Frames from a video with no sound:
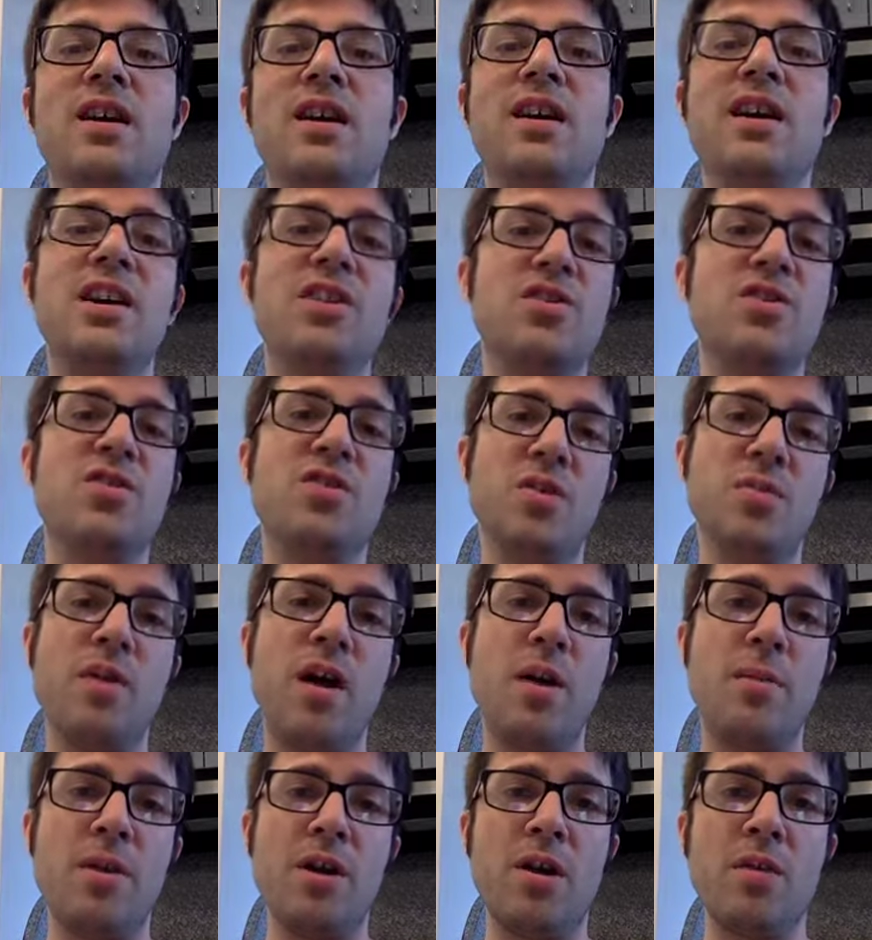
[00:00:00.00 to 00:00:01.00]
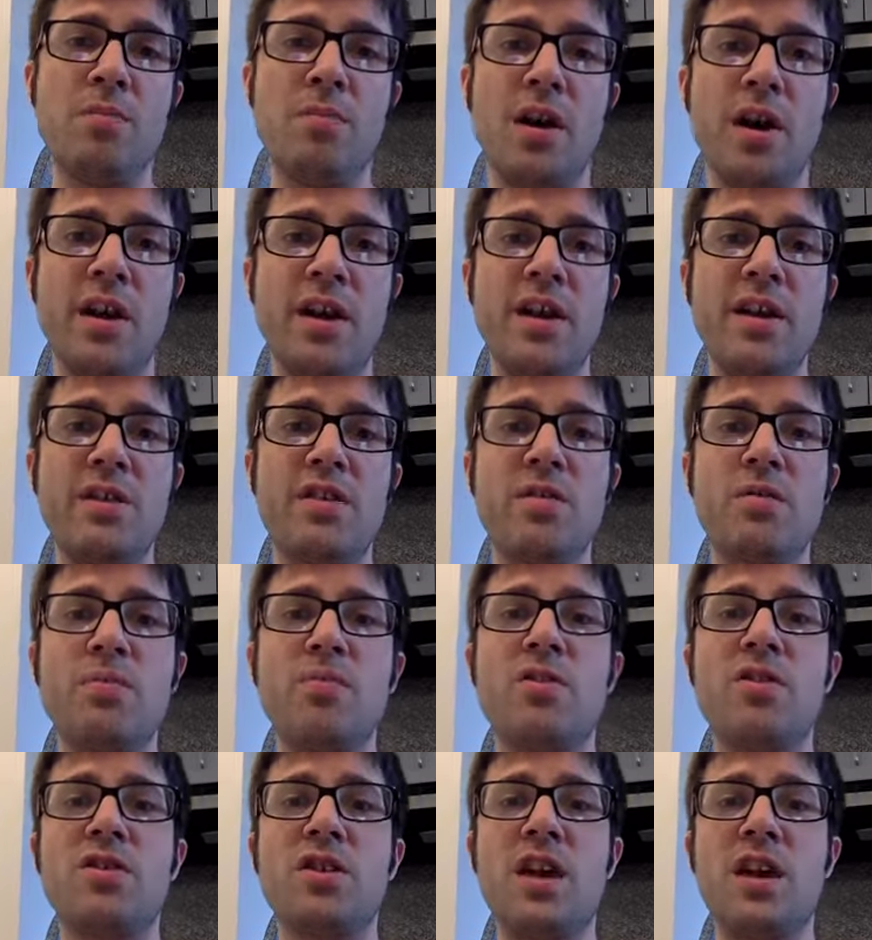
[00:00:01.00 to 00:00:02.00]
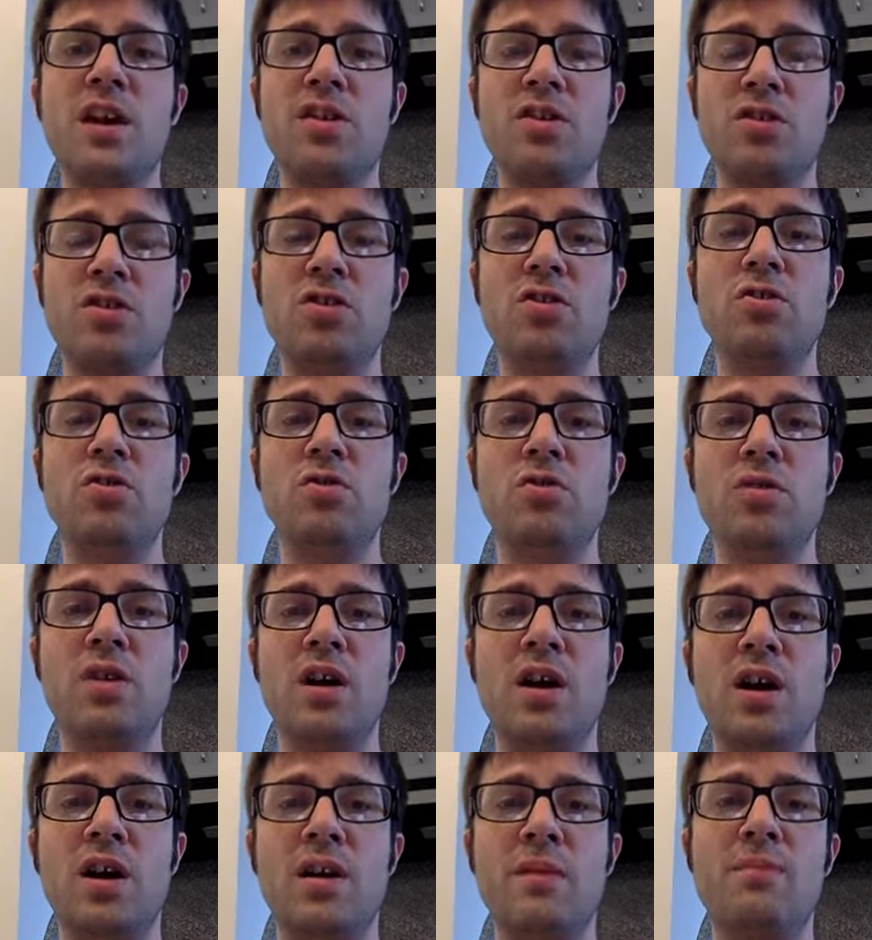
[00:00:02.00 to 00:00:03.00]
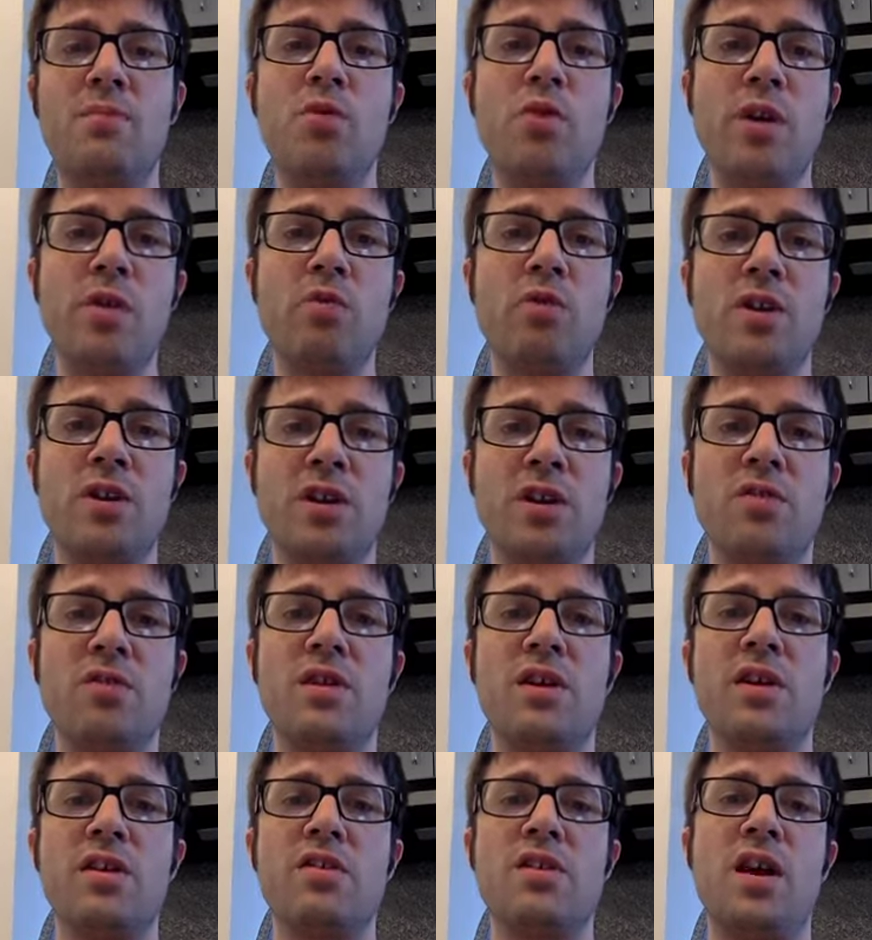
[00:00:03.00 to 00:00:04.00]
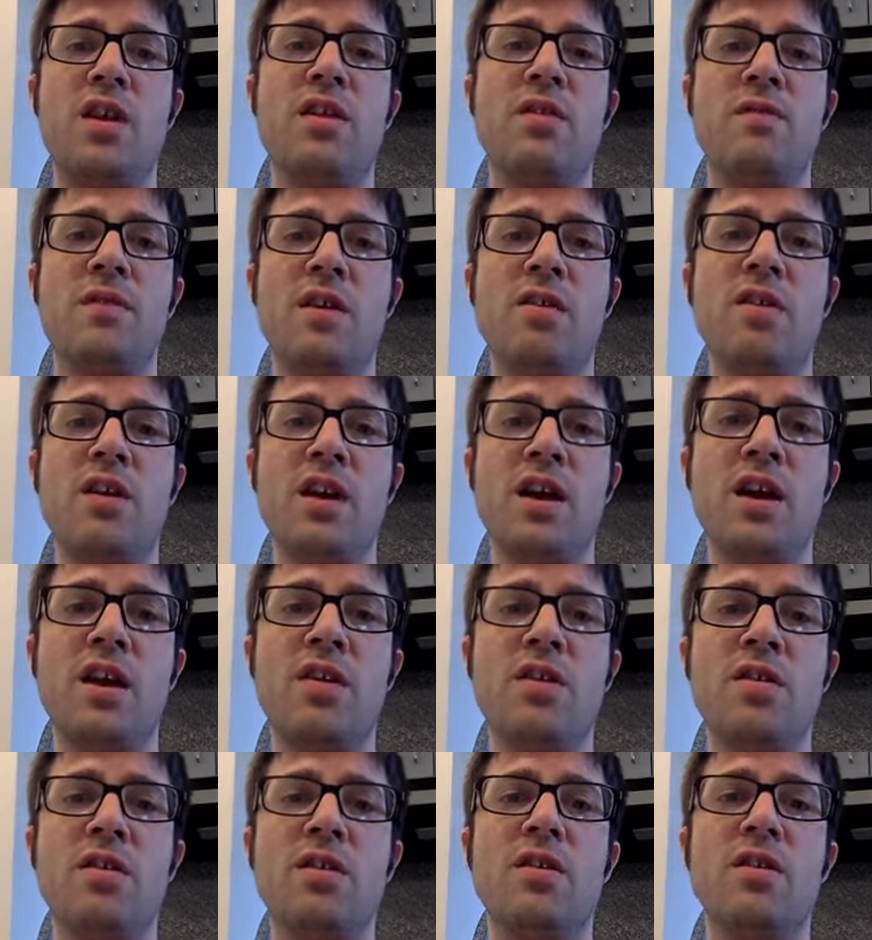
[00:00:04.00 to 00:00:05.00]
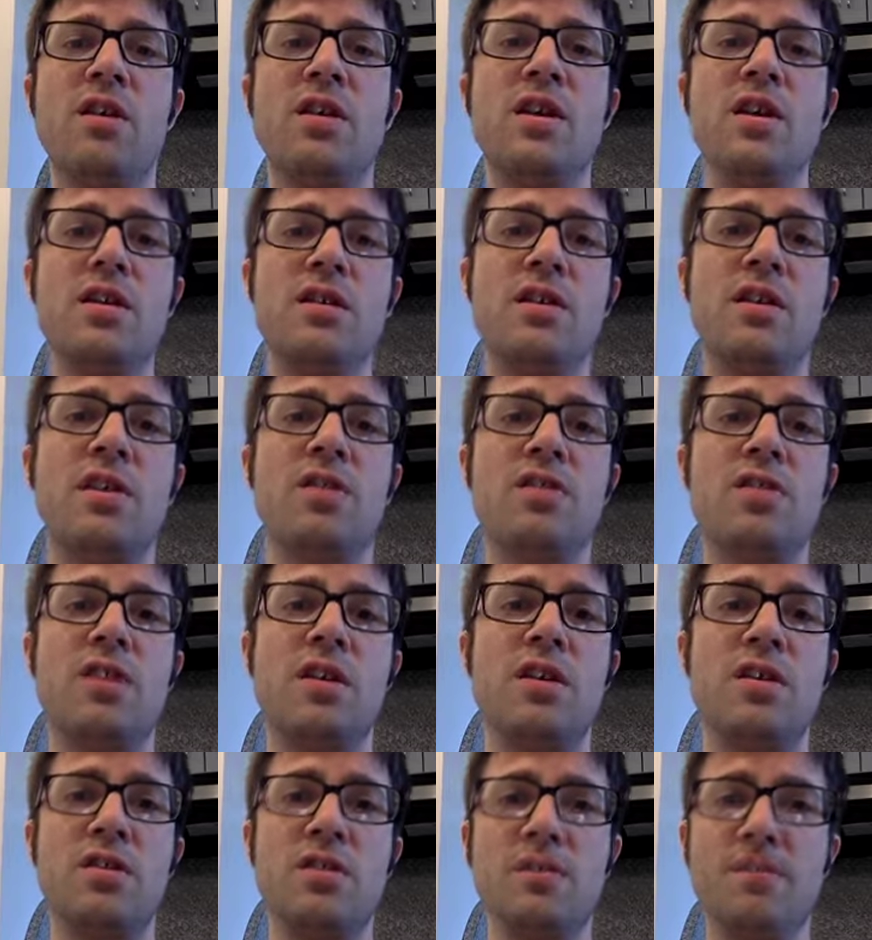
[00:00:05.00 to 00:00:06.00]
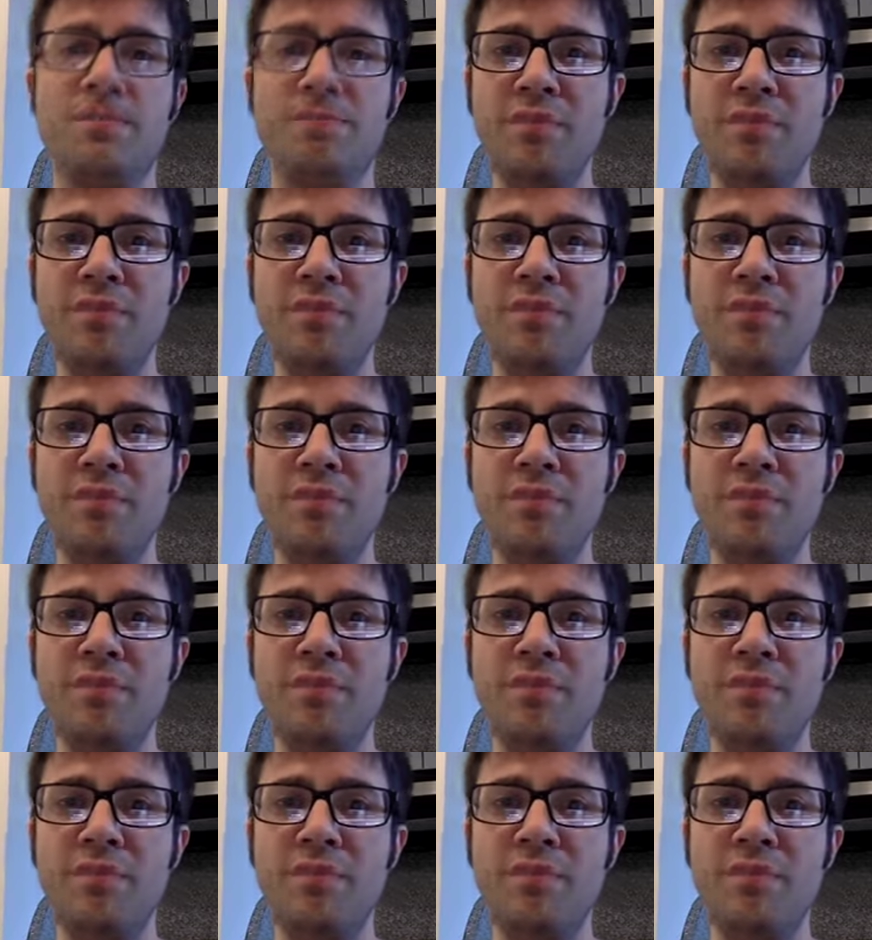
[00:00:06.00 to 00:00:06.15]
kitchen thermometer, but it's precise to 0.1 degrees, either Fahrenheit or Celsius.